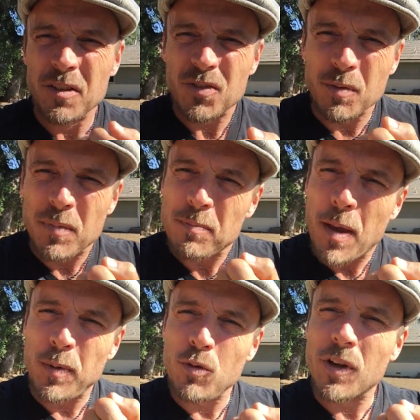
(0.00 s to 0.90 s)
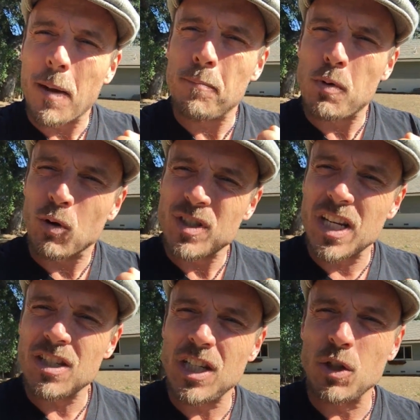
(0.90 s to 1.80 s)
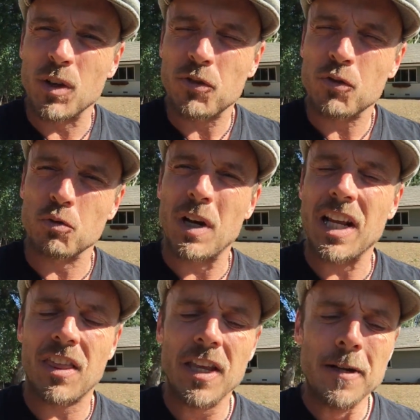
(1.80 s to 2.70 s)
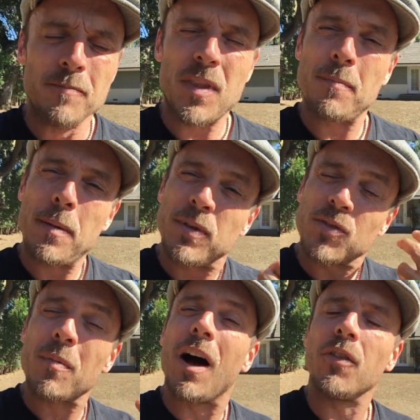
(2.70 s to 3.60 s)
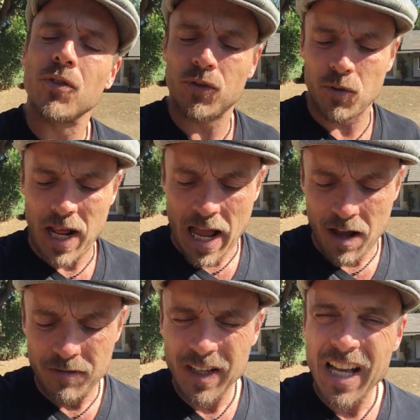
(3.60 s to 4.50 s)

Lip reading: something maybe you've got built into you, a strength that maybe some others don't have.